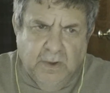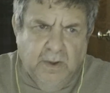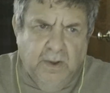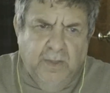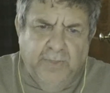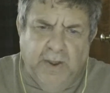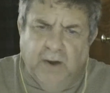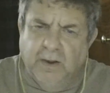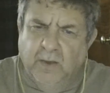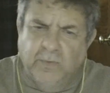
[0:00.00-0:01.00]
they're
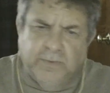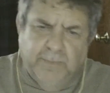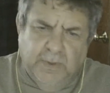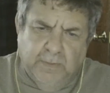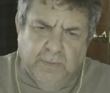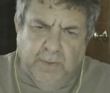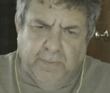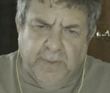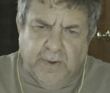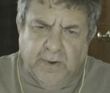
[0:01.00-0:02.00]
going to be the people
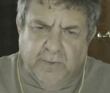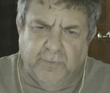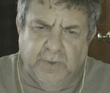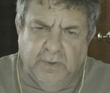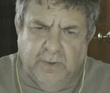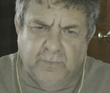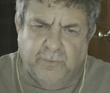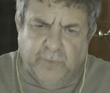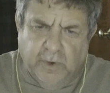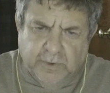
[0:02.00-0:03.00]
that are going to feel it
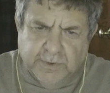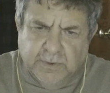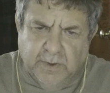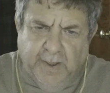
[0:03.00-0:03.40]
first and